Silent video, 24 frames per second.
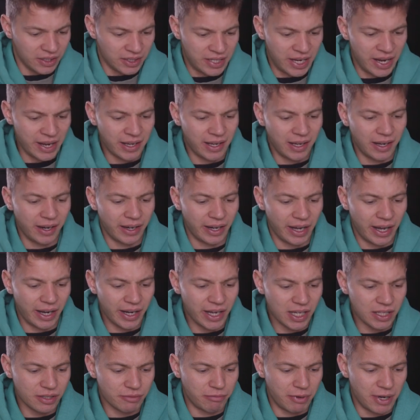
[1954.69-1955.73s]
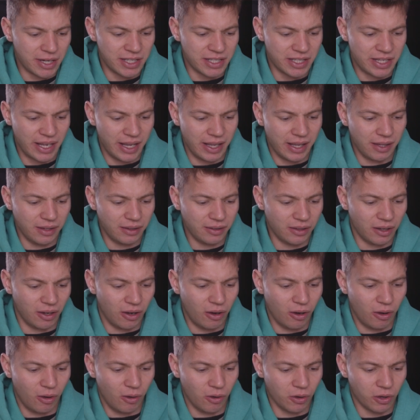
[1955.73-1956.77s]
Taking an IS red-tailed
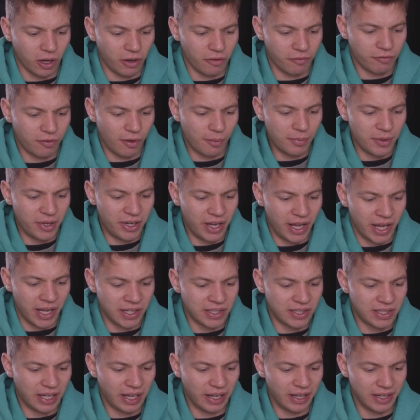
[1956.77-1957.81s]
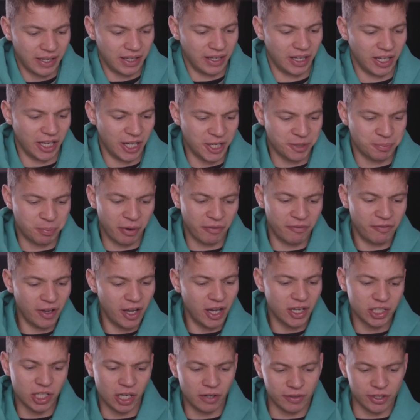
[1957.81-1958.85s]
hawk from the nest is
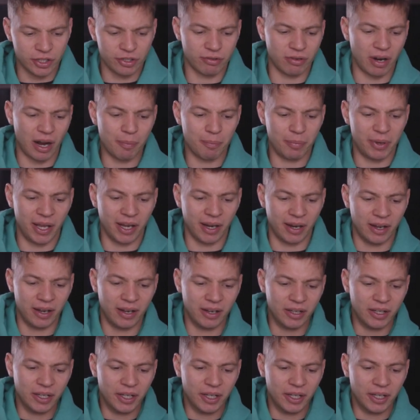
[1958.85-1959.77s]
preferred over trapping